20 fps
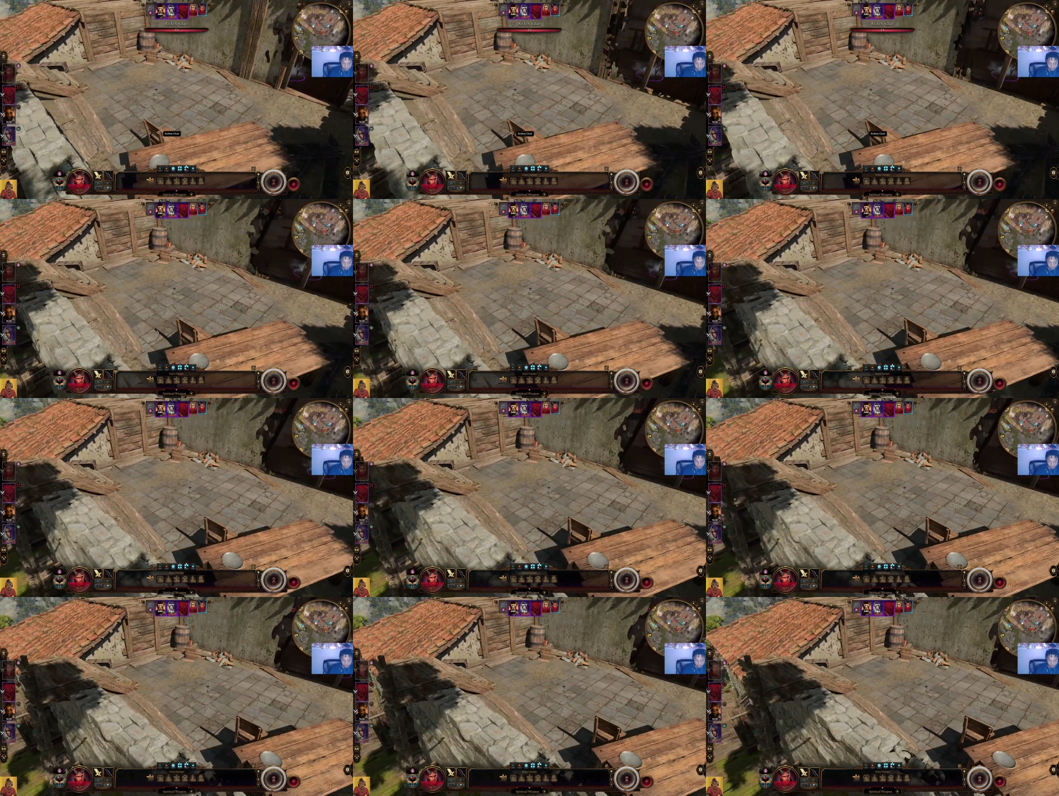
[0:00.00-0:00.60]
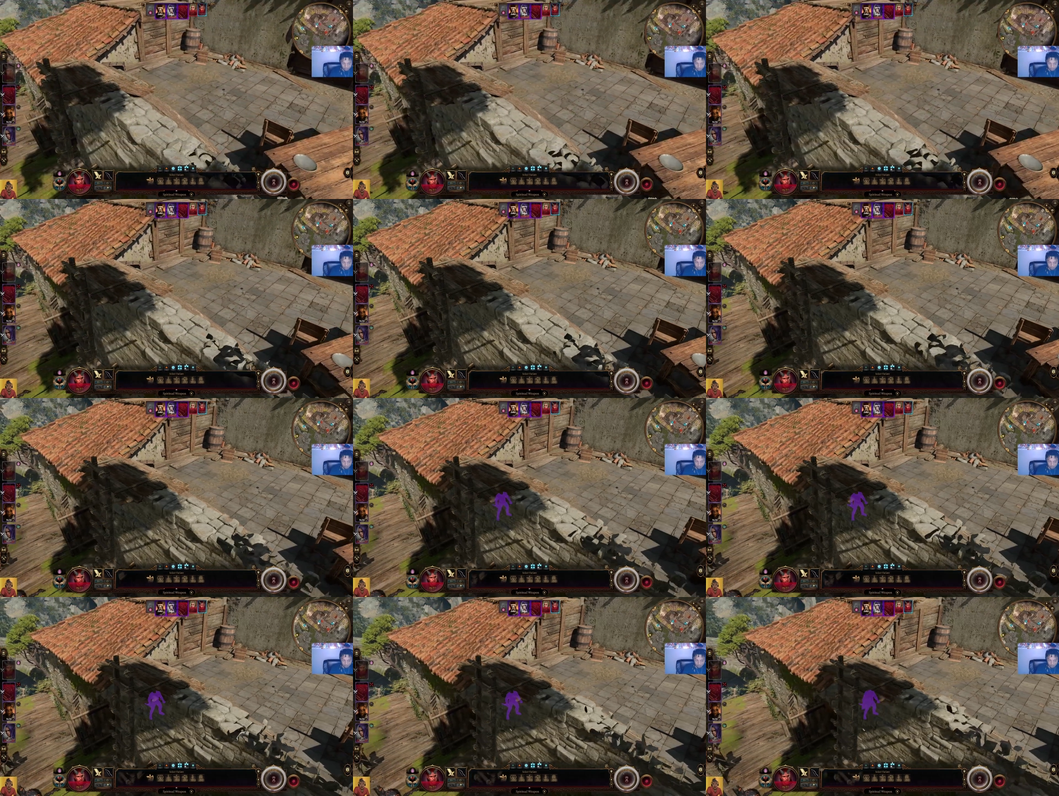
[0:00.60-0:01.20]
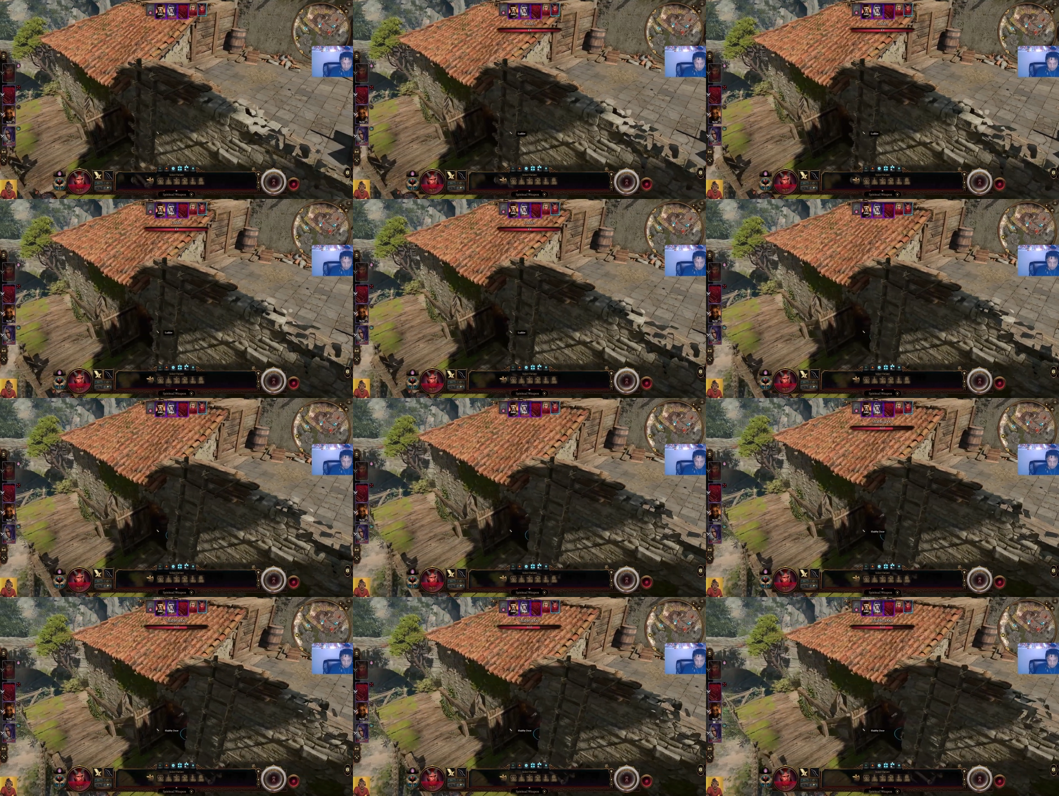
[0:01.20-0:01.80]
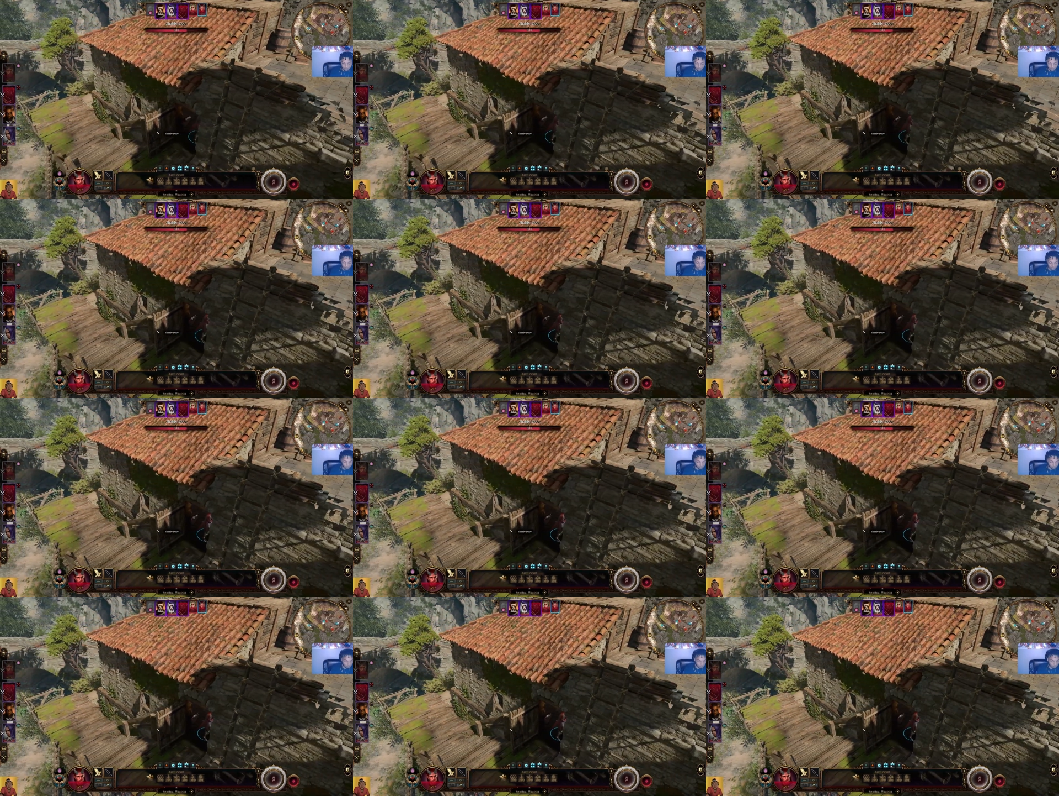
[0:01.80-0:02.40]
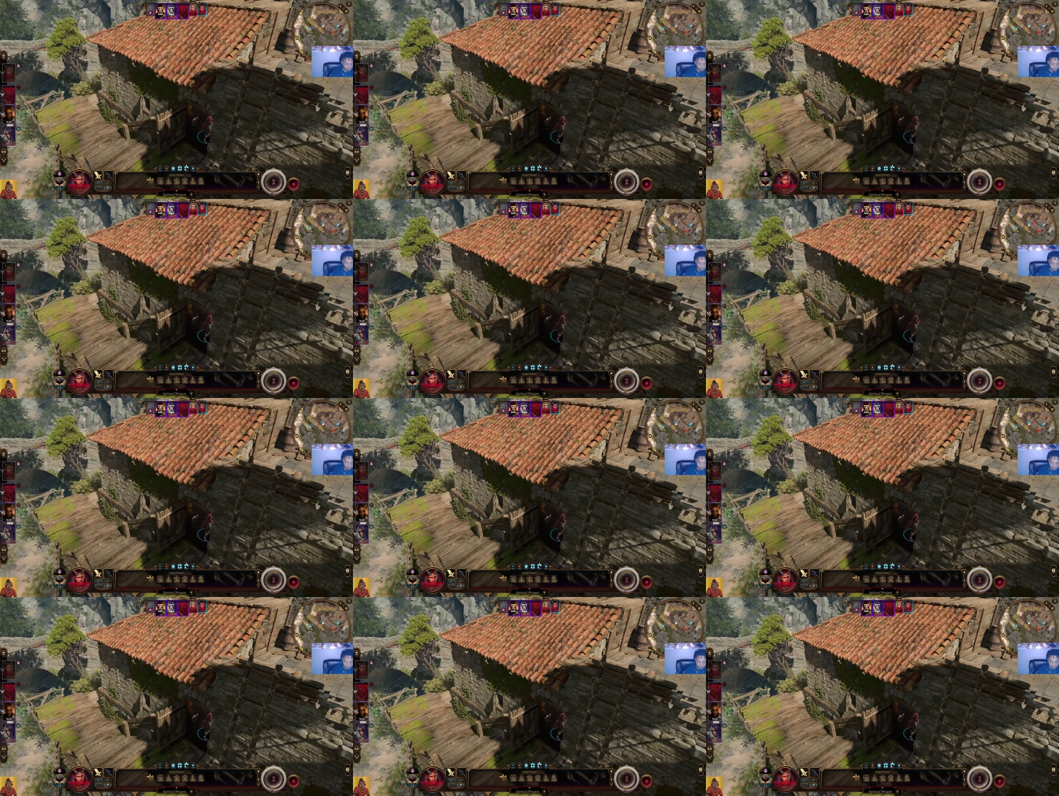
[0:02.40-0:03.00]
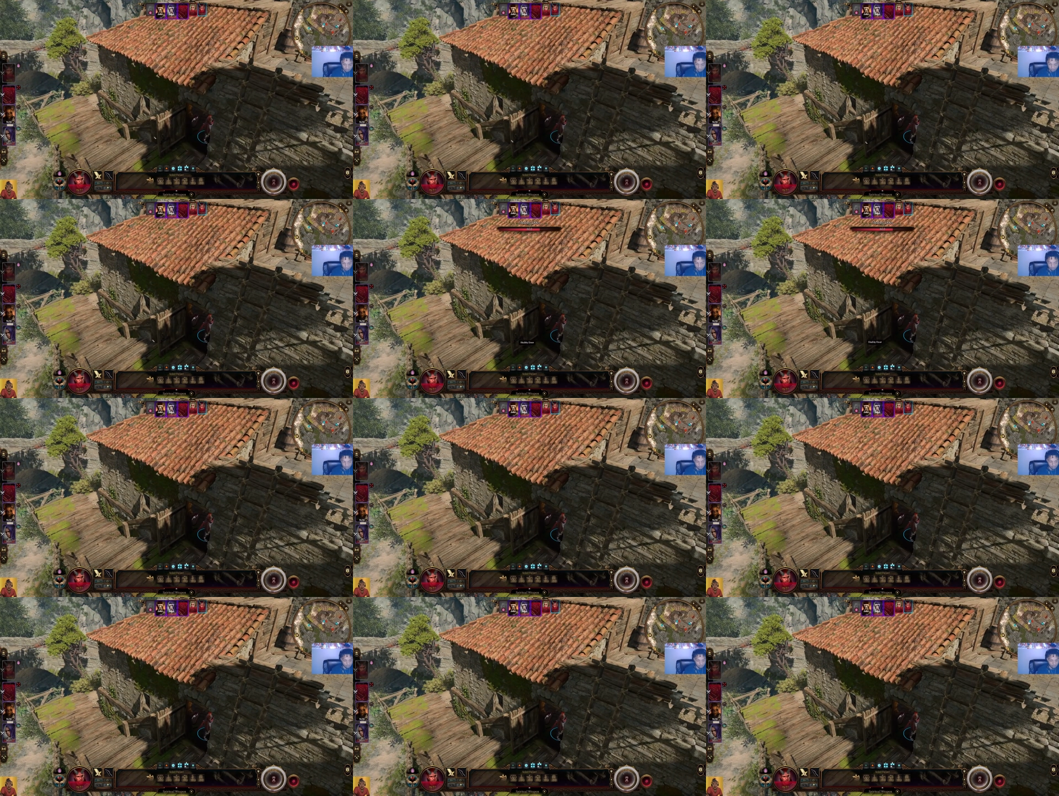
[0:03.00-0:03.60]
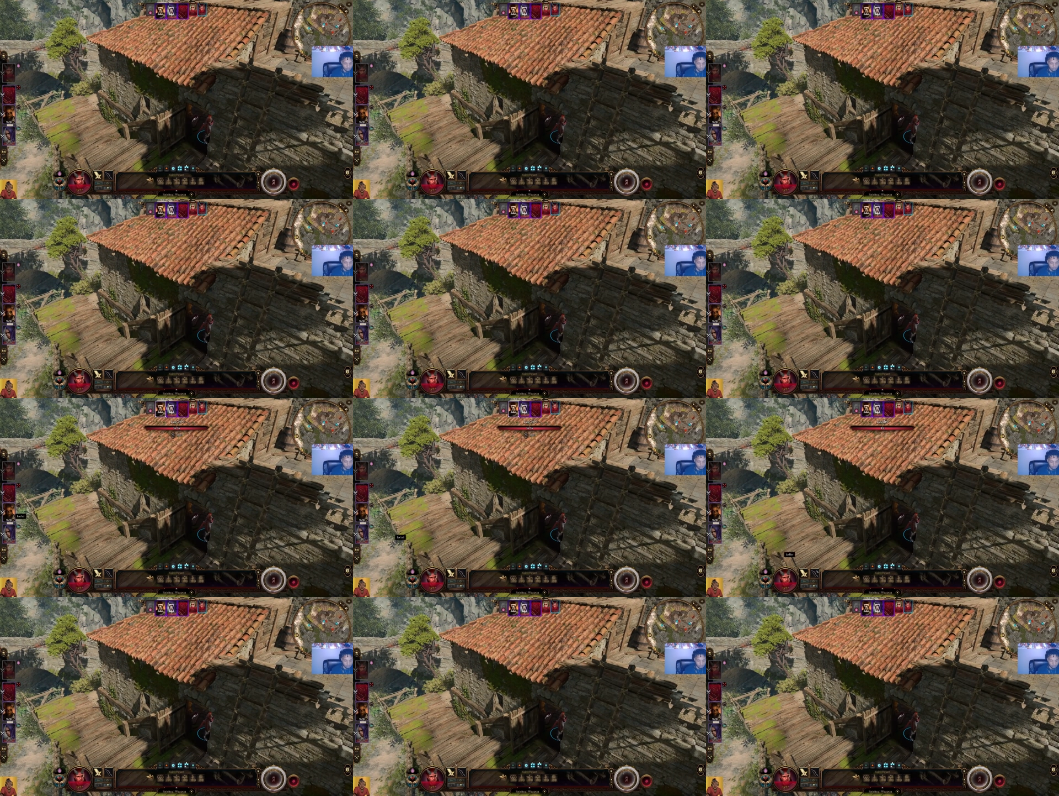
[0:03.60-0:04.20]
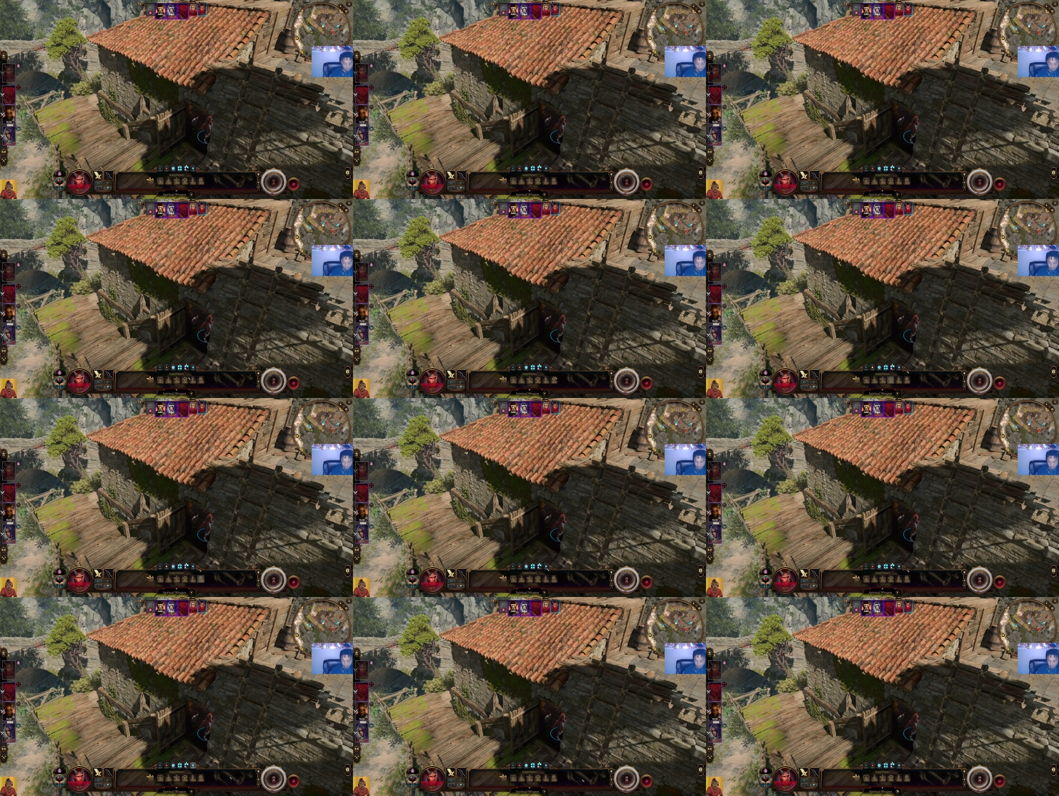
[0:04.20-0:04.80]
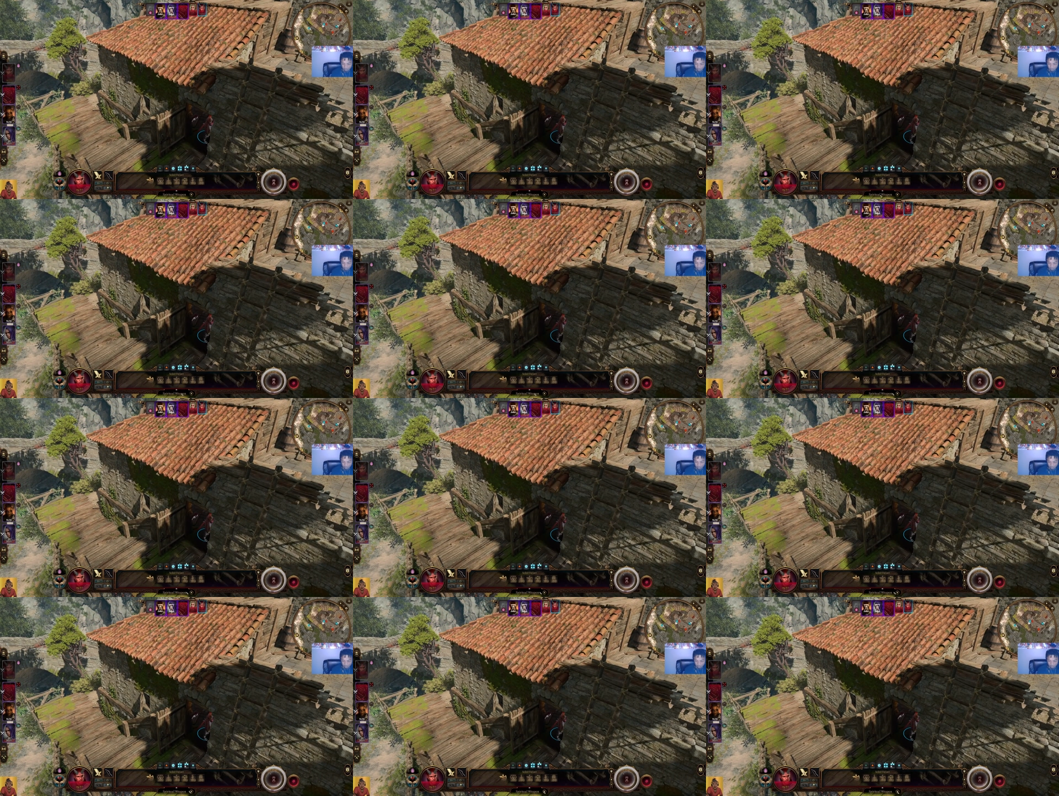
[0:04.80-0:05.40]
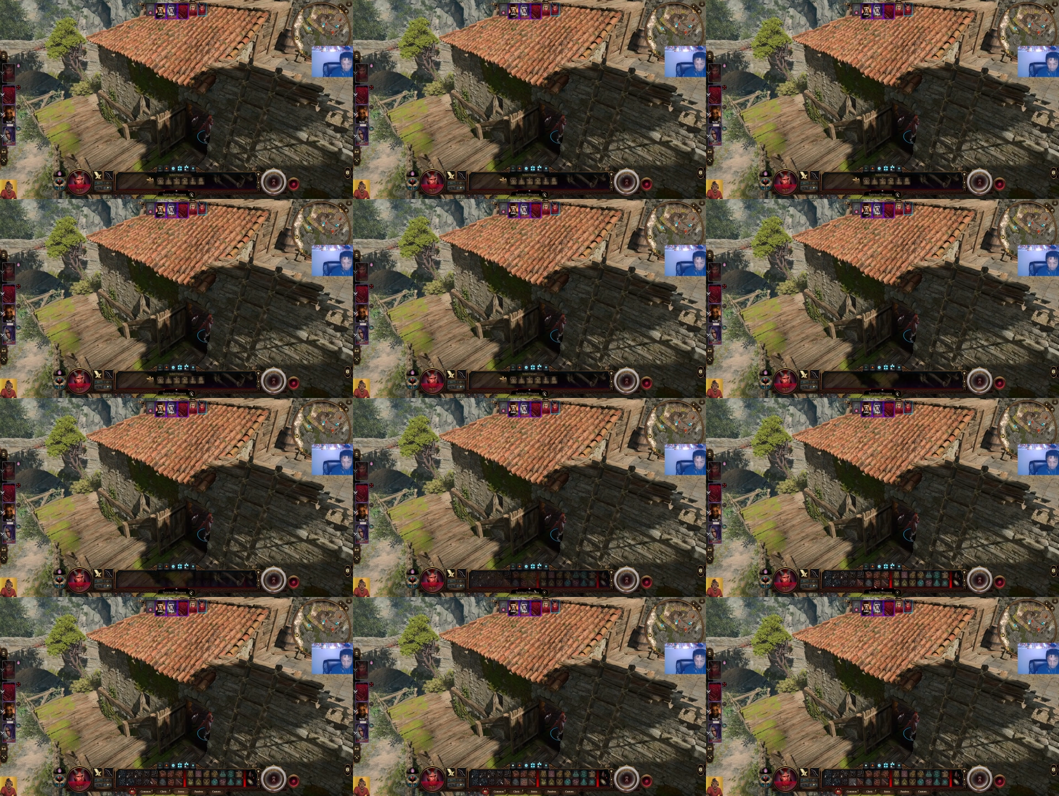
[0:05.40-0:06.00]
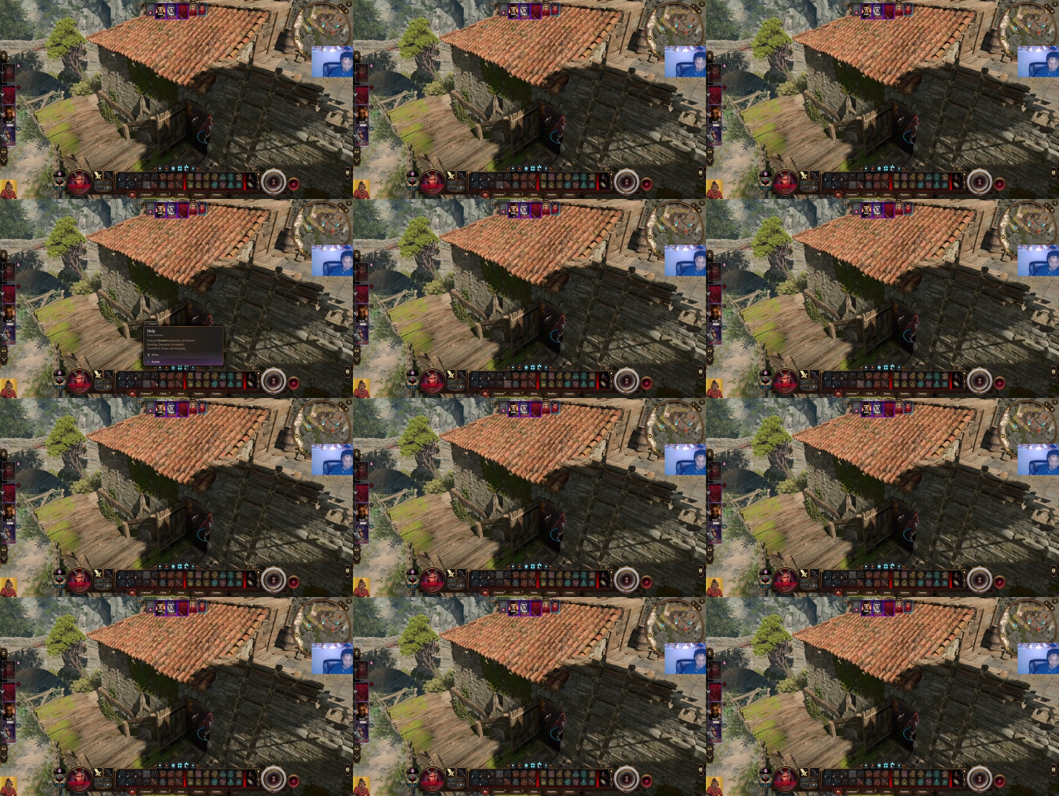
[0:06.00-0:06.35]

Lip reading: [unreadable: no face in view]